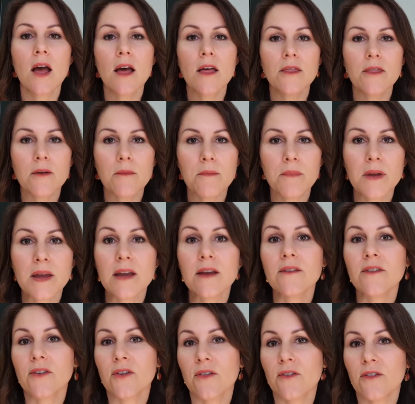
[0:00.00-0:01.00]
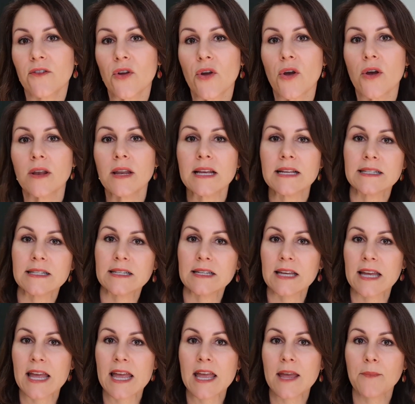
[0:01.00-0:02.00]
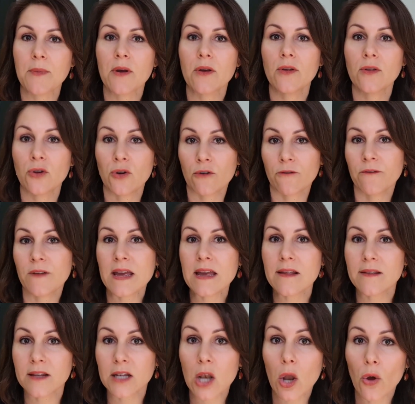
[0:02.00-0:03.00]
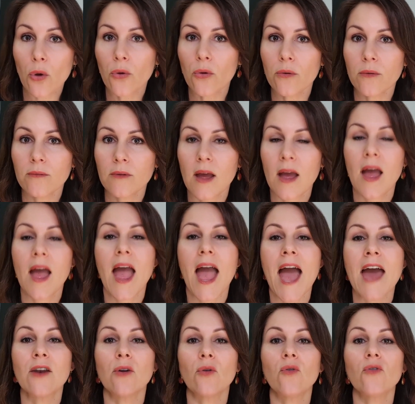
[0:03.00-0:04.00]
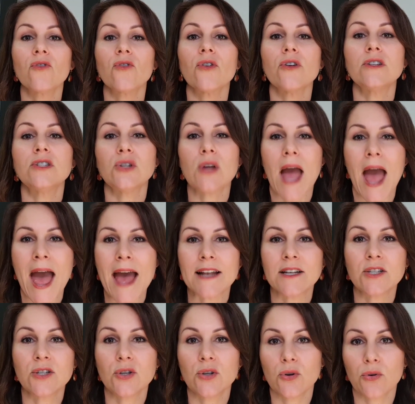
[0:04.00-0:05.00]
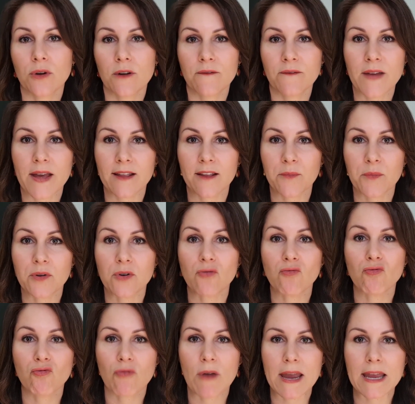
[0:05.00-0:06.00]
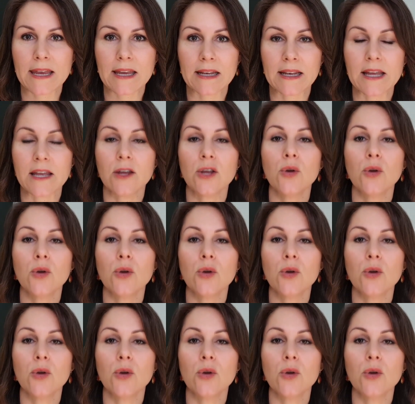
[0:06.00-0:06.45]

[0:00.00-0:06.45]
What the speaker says: The biggest concern is to keep your fees low and also to add to your investment regularly.